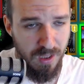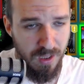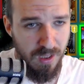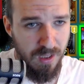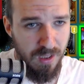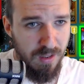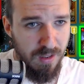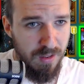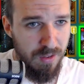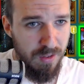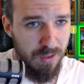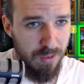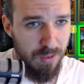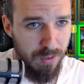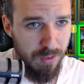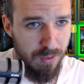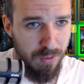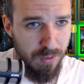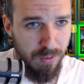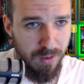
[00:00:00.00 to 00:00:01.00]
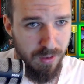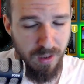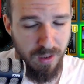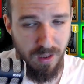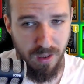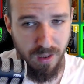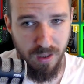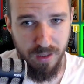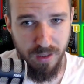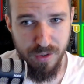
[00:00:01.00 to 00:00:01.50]
so
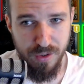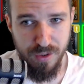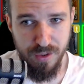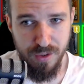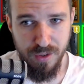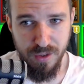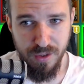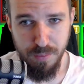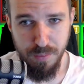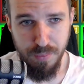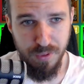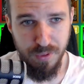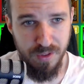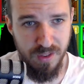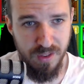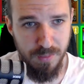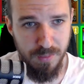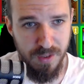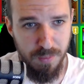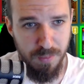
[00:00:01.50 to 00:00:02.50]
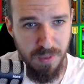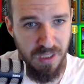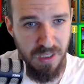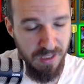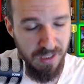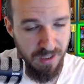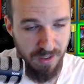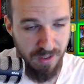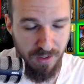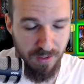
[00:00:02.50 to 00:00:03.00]
I just put some speed
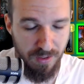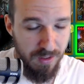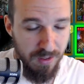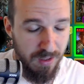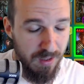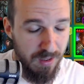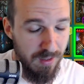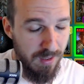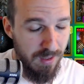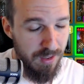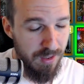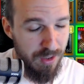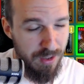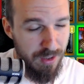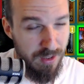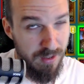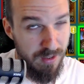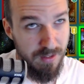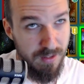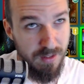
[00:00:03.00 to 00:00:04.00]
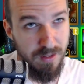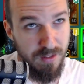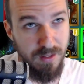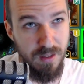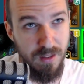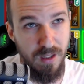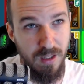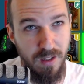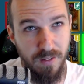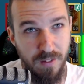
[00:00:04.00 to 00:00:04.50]
gear on her, and she's
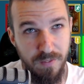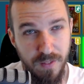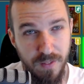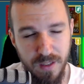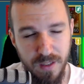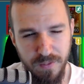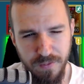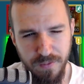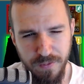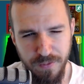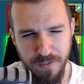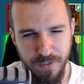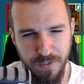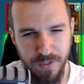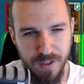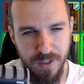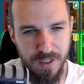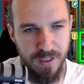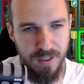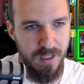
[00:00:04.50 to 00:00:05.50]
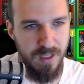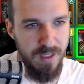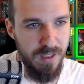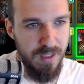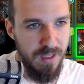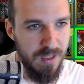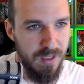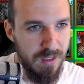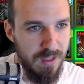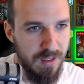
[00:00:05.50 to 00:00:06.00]
I think at
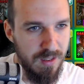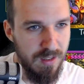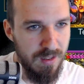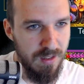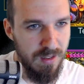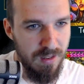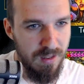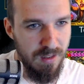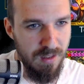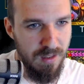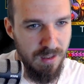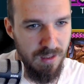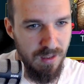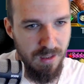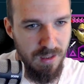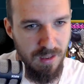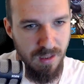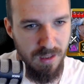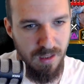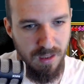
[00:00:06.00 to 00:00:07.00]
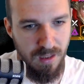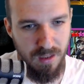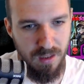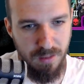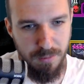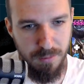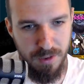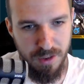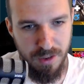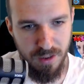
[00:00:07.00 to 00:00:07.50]
390. Let
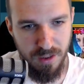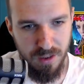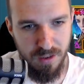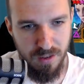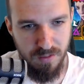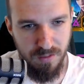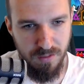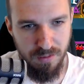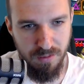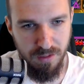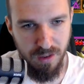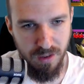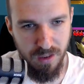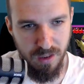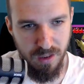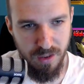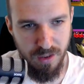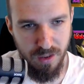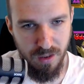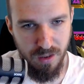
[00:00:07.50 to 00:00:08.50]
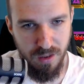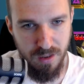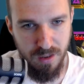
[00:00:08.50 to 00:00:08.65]
me check that real quick actually.